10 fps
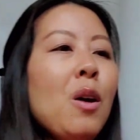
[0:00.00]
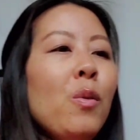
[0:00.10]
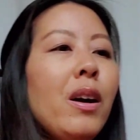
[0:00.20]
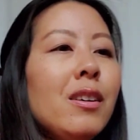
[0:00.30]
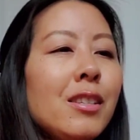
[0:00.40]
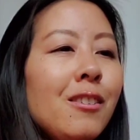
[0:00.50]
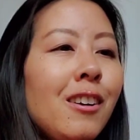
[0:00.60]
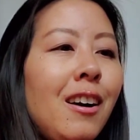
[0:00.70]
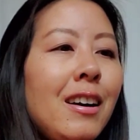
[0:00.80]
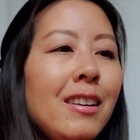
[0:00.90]
We also
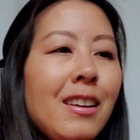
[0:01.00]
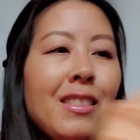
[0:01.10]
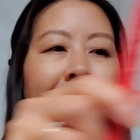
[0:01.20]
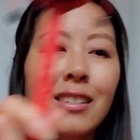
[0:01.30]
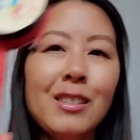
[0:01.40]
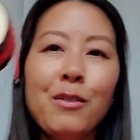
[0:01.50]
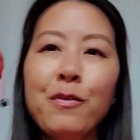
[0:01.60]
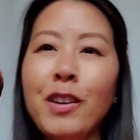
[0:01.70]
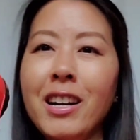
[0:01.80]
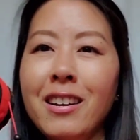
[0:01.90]
got these
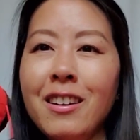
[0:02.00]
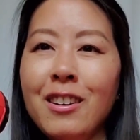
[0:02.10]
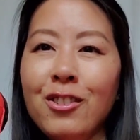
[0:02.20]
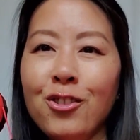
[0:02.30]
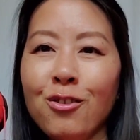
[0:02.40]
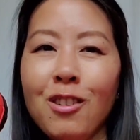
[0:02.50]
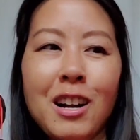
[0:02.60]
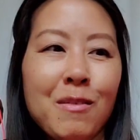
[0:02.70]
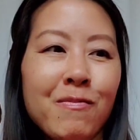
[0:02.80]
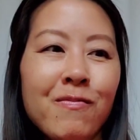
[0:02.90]
fun
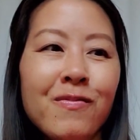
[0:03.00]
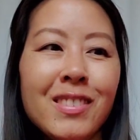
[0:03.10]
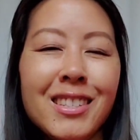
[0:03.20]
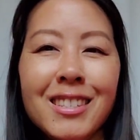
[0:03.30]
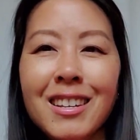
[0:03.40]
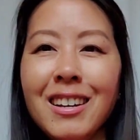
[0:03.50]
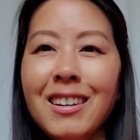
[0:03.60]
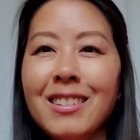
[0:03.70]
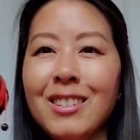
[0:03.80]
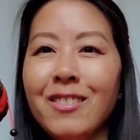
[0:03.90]
drums.
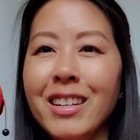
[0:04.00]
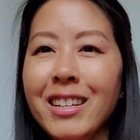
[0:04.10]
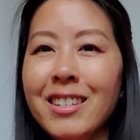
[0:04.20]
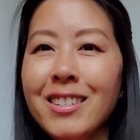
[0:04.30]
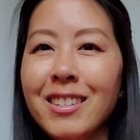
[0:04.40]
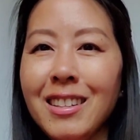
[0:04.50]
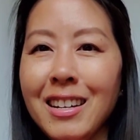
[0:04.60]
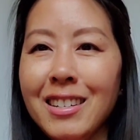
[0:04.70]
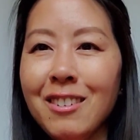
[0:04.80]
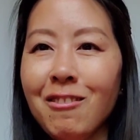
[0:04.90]
So we each
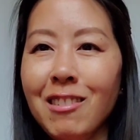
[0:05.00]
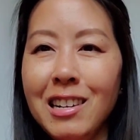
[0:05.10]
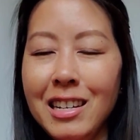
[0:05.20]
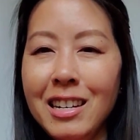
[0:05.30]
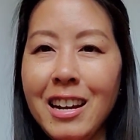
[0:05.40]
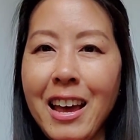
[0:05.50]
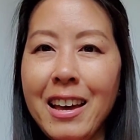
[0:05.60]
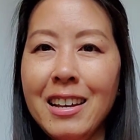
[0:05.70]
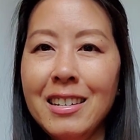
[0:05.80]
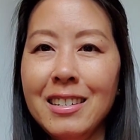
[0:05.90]
selected one,
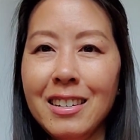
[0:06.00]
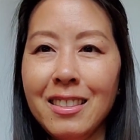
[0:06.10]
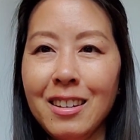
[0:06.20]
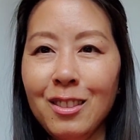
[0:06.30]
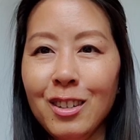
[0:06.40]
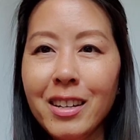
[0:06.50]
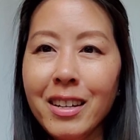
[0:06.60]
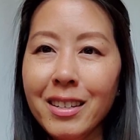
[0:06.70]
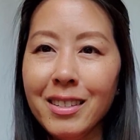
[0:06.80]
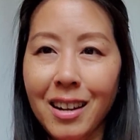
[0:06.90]
and they look
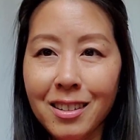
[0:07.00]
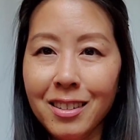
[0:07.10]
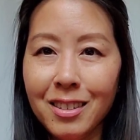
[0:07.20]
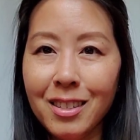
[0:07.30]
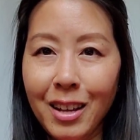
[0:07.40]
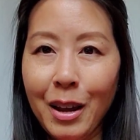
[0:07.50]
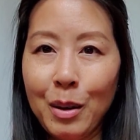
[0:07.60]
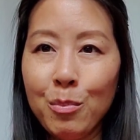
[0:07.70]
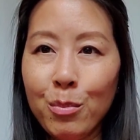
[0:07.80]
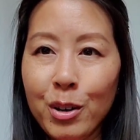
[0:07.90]
exactly the
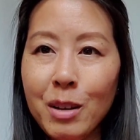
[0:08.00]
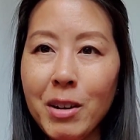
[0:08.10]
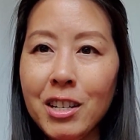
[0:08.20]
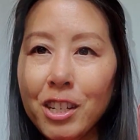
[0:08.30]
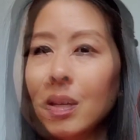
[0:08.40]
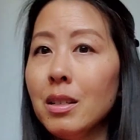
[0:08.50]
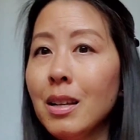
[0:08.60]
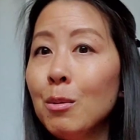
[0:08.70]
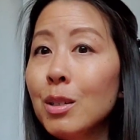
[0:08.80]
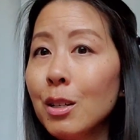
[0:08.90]
same pretty much, but they
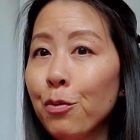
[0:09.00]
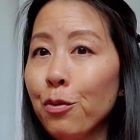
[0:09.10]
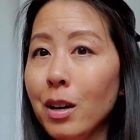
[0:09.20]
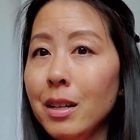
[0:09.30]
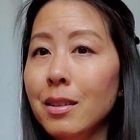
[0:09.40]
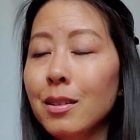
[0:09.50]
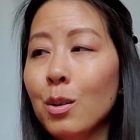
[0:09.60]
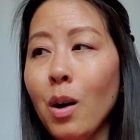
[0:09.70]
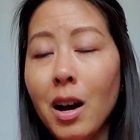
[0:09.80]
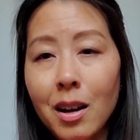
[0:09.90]
sound different.
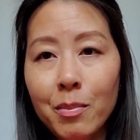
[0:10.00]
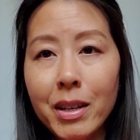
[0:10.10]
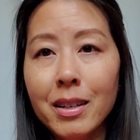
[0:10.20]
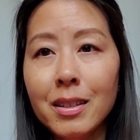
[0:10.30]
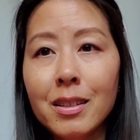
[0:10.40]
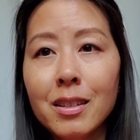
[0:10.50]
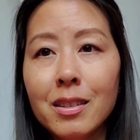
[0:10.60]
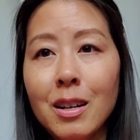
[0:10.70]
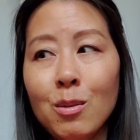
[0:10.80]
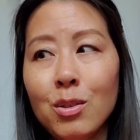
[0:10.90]
So hubby's
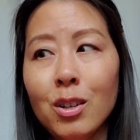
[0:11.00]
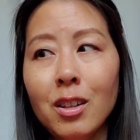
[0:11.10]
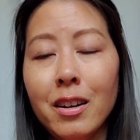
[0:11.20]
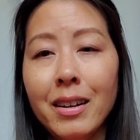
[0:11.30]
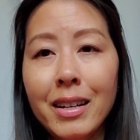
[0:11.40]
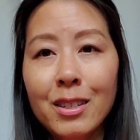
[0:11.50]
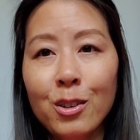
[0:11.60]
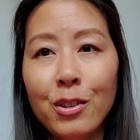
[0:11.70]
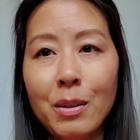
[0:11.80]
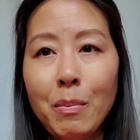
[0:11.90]
sounds a lot
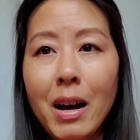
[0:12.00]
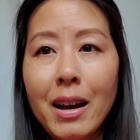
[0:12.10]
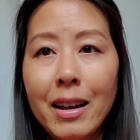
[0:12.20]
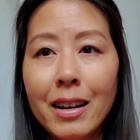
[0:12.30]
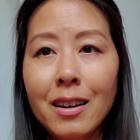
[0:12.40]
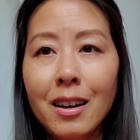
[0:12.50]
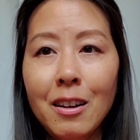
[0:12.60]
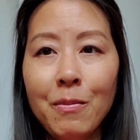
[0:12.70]
nicer than mine.